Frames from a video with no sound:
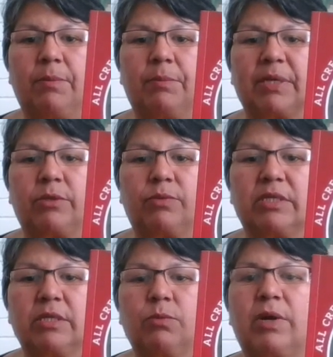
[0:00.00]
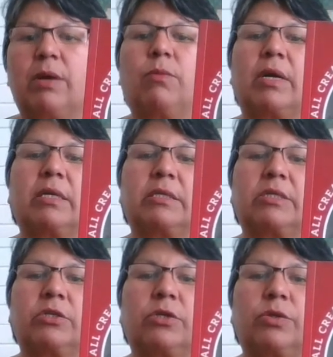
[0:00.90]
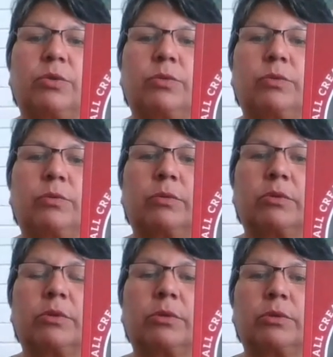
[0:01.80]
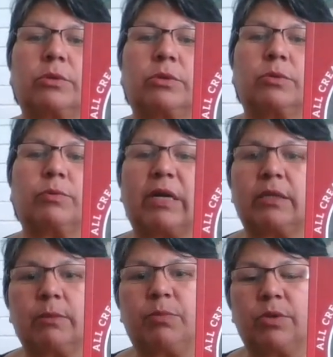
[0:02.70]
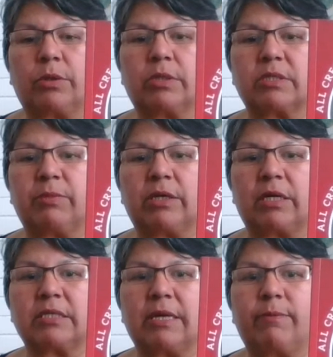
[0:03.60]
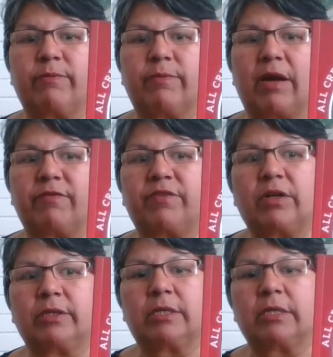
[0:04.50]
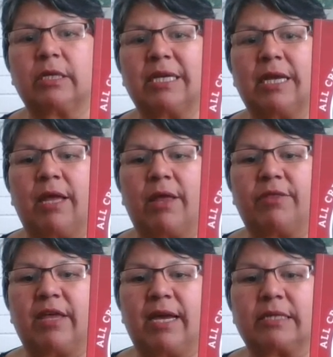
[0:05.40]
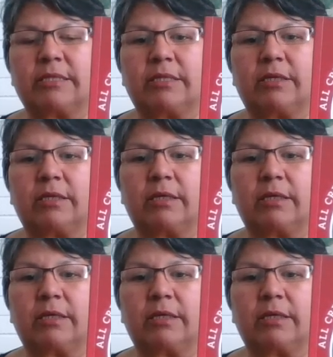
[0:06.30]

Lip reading: But the reason why I wanted to write the book is because I felt that